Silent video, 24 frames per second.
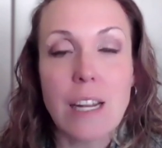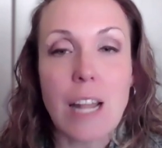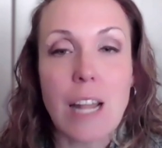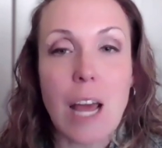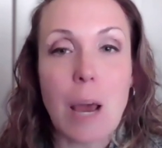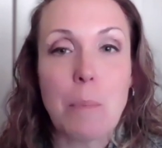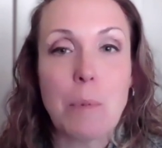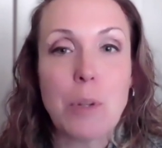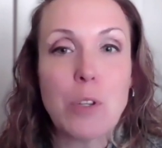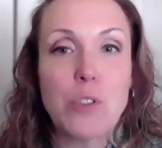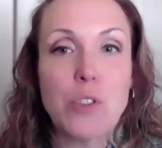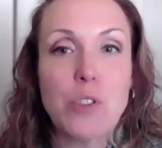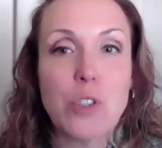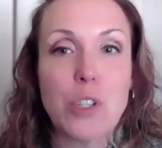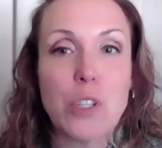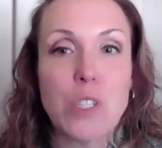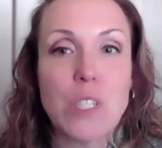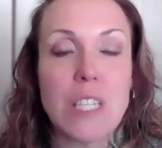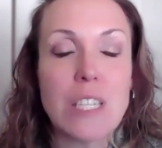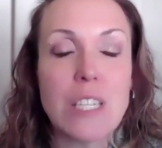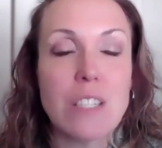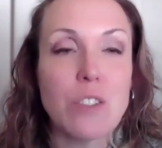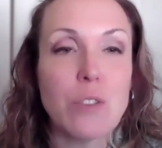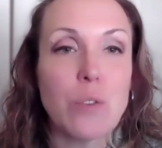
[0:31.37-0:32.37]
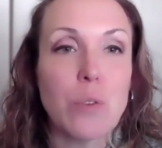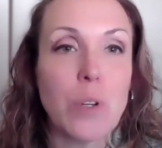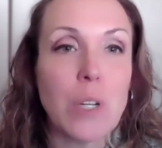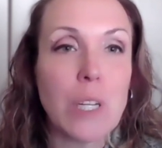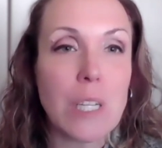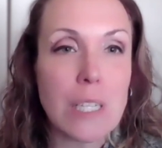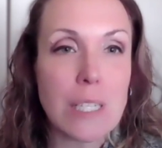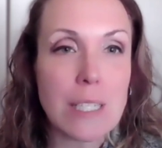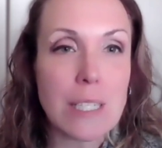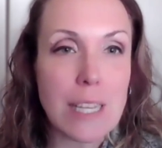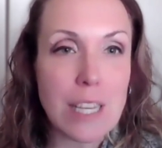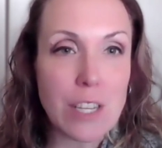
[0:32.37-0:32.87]
NAMI New Jersey is an
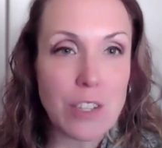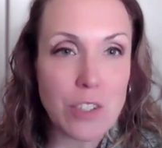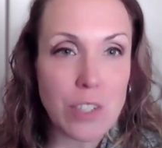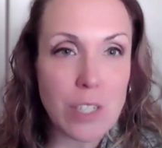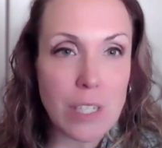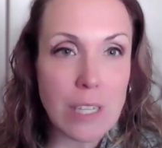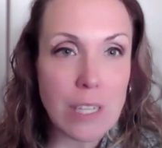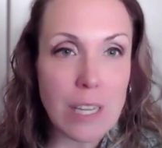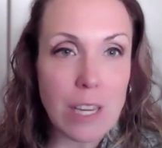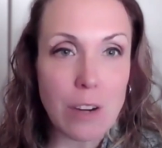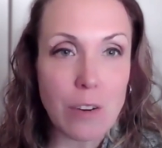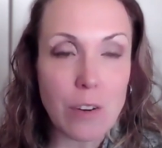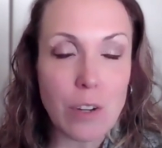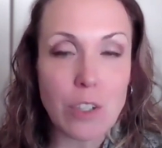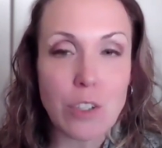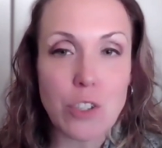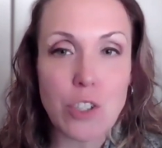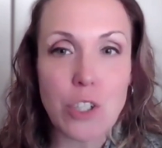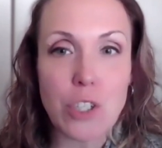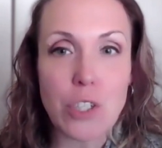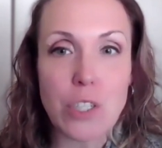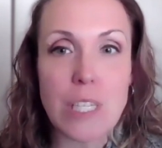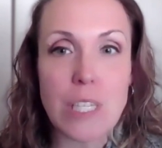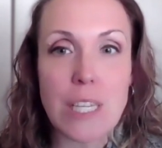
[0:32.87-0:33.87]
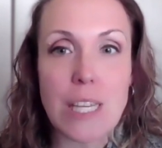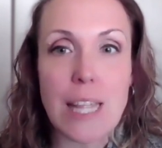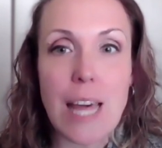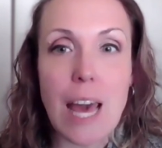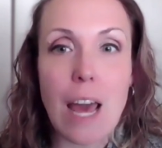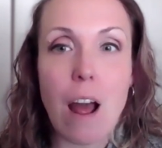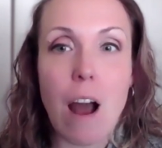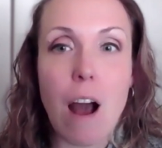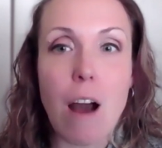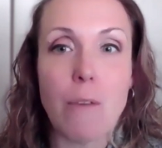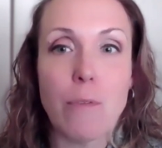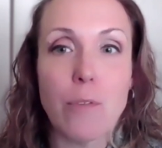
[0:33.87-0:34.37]
organization here in Jersey
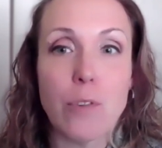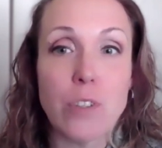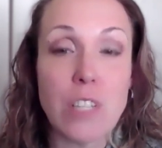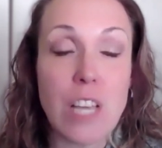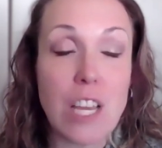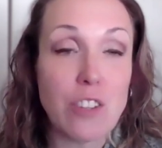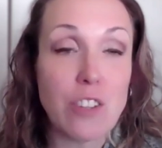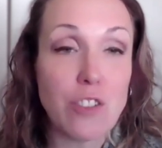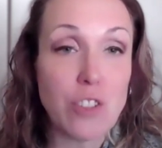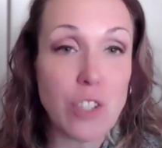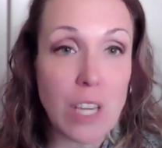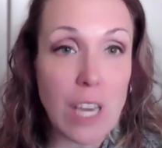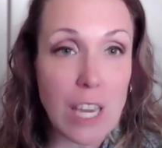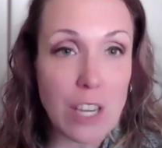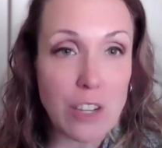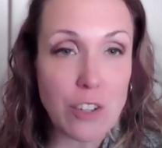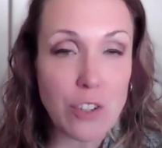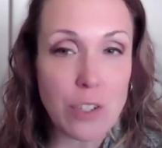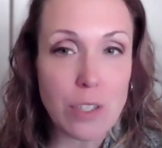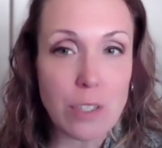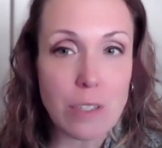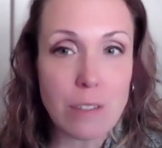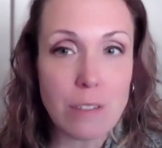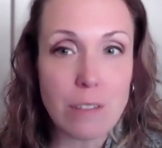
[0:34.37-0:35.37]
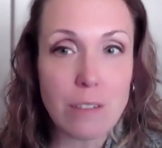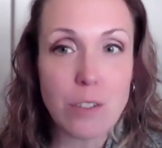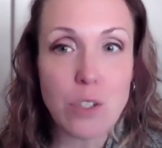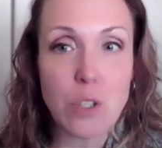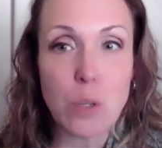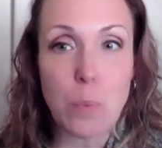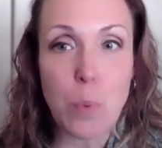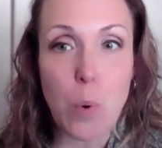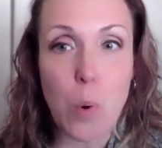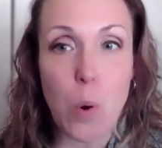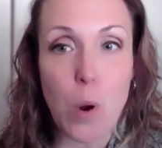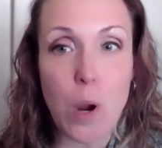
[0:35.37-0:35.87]
that offers education,
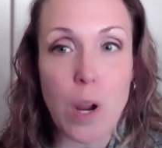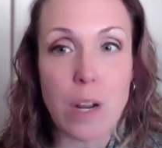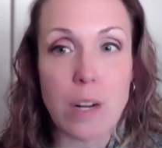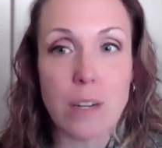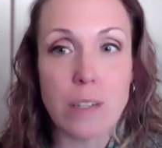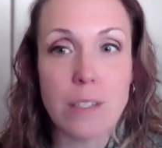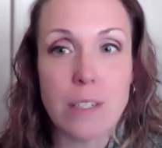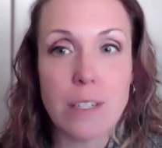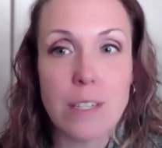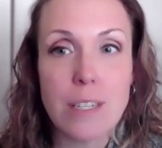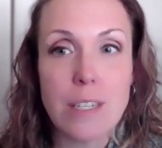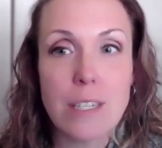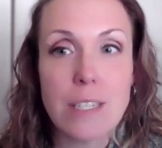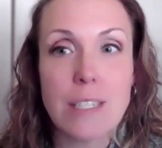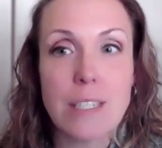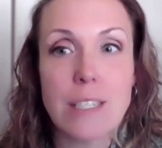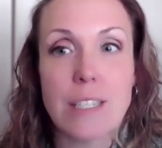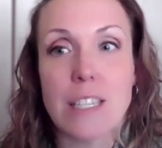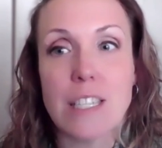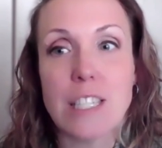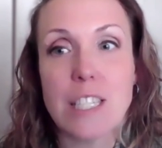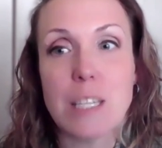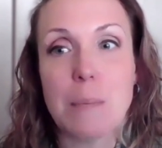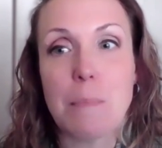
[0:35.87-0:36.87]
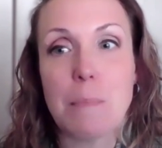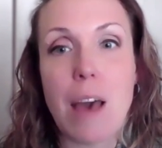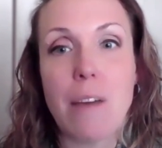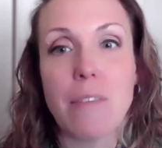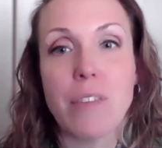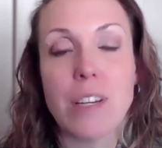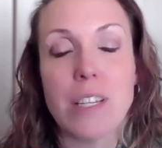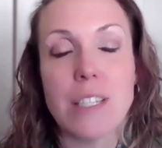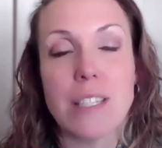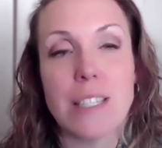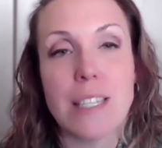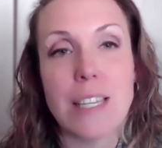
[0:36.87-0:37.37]
support, system
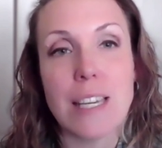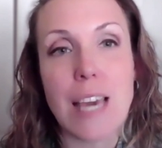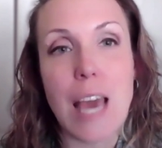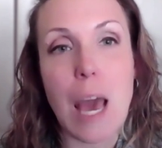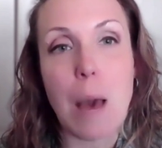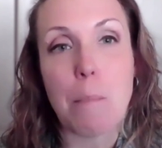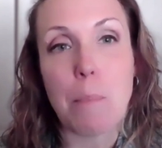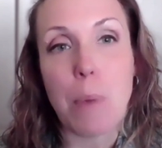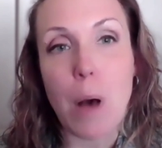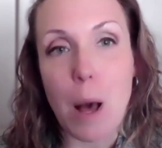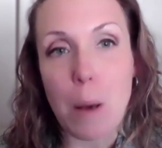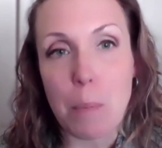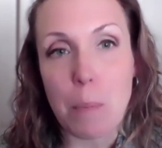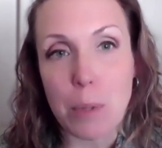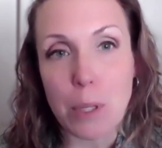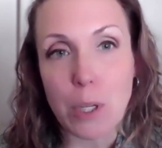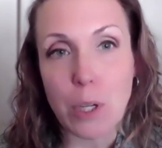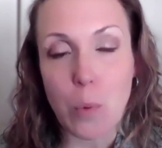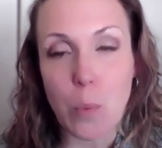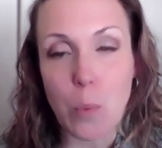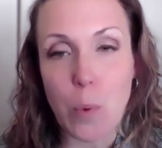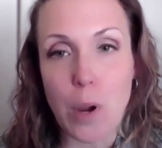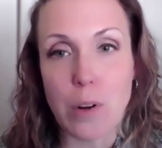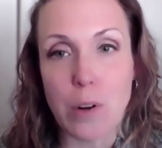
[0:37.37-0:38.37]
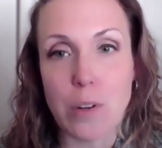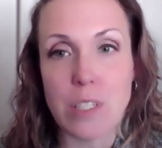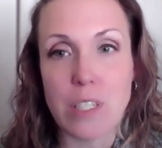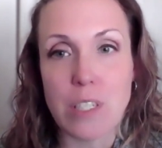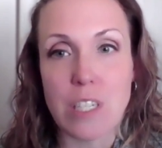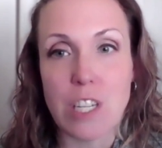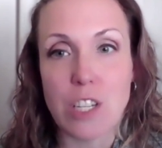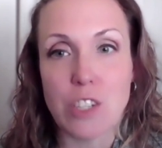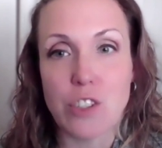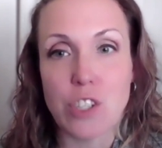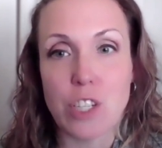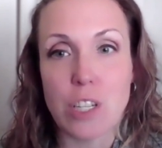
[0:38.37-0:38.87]
advocacy, and public
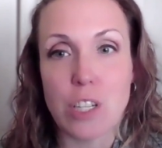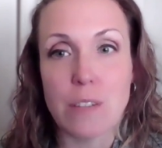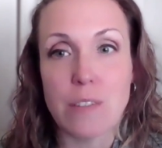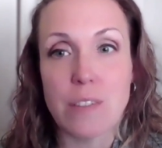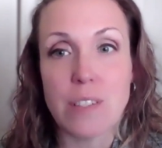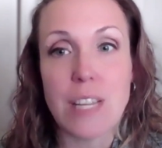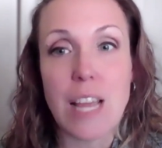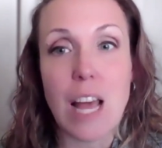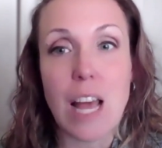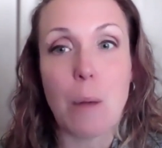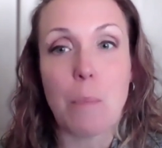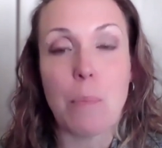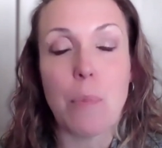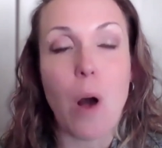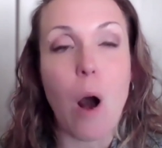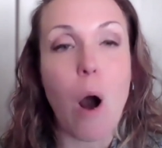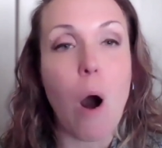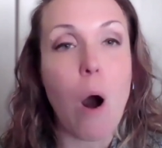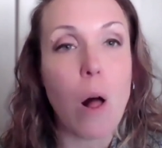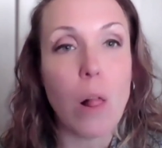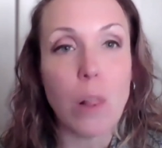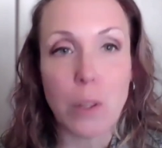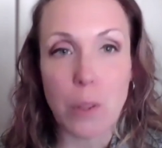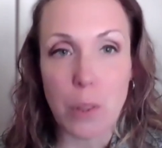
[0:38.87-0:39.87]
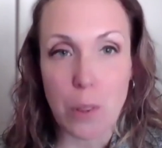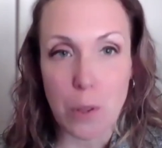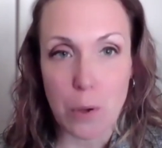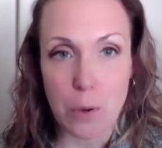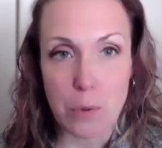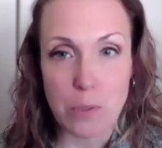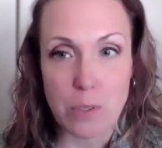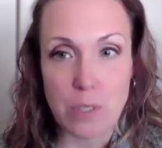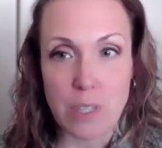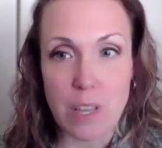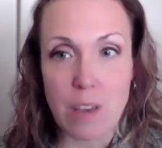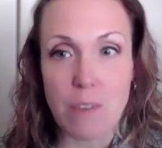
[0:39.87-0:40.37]
awareness initiatives to help all of
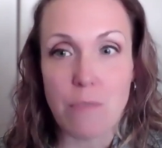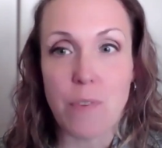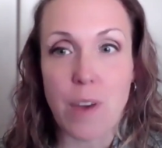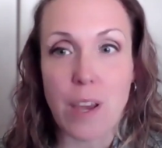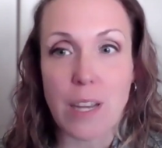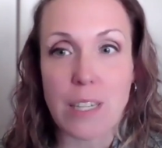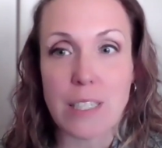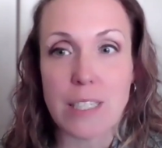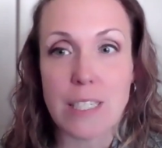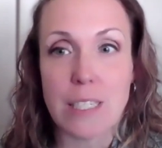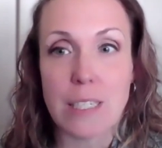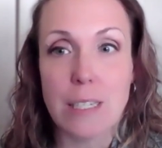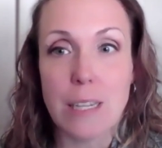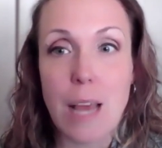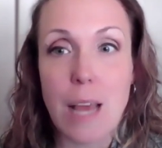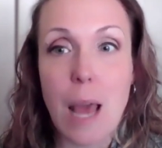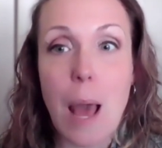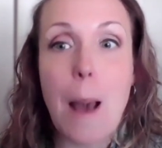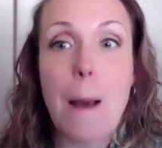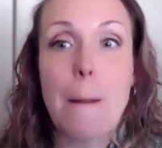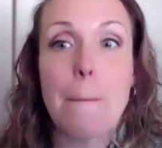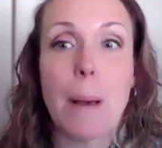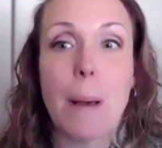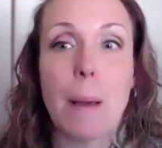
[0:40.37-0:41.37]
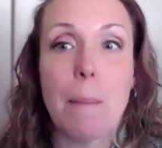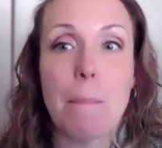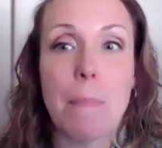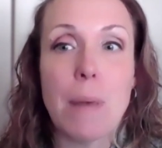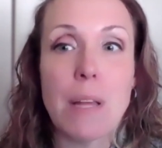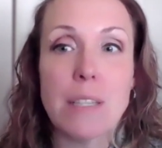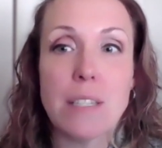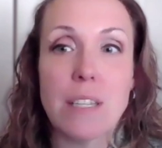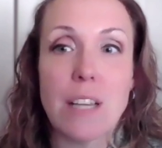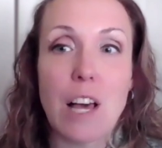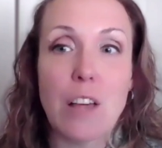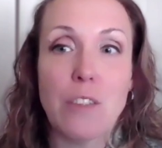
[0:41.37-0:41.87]
those affected by
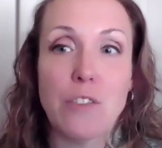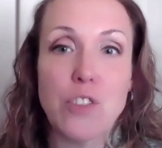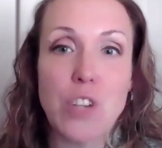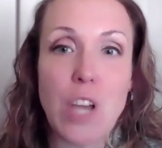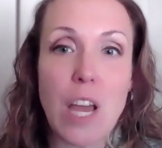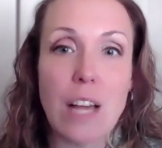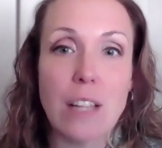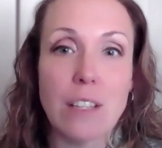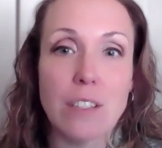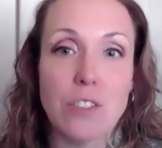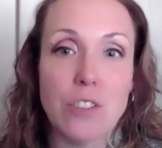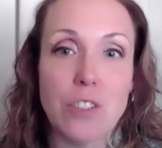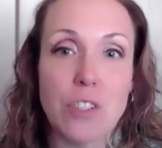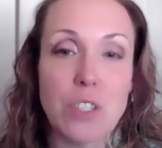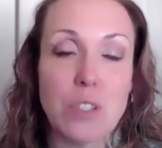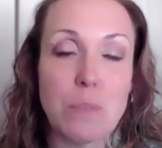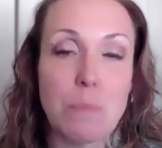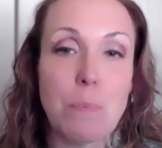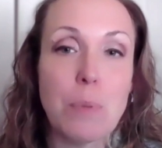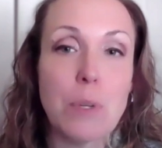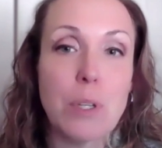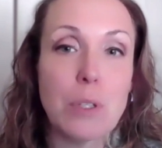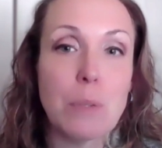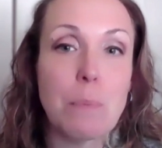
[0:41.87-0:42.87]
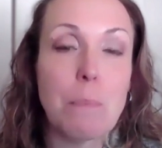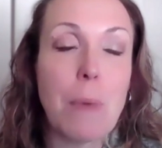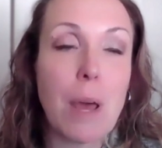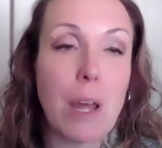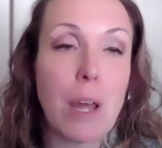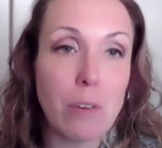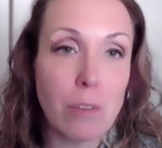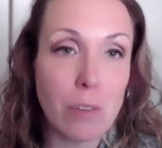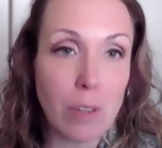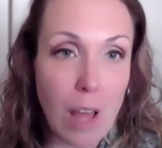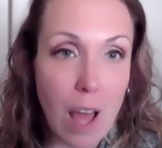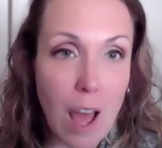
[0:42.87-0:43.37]
mental health challenges build
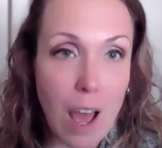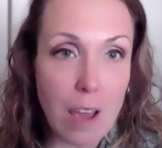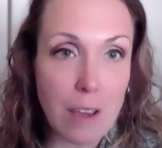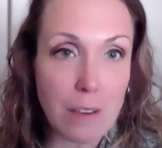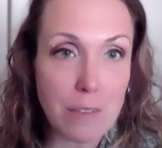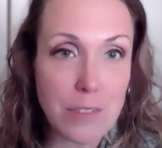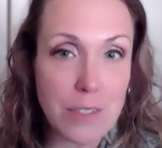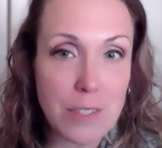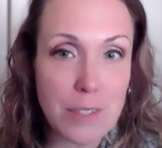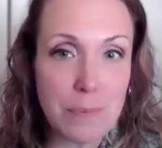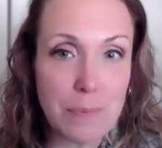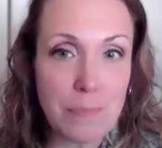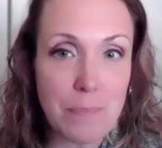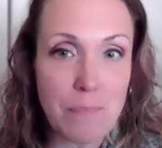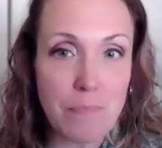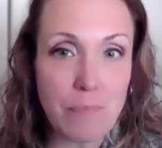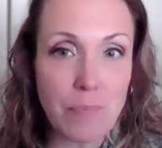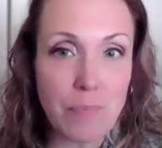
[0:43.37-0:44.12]
better lives.